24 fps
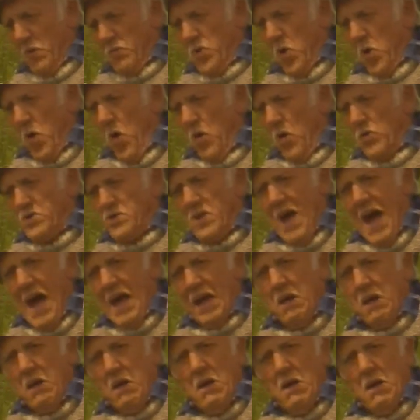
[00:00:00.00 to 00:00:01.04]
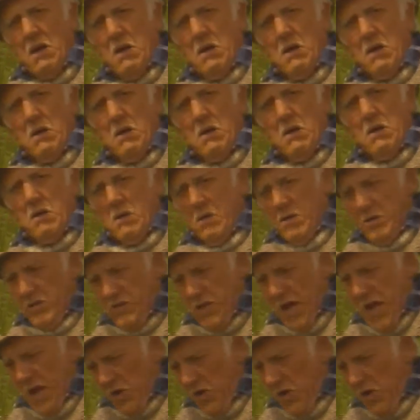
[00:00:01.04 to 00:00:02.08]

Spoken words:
of gold, Jack. Jack,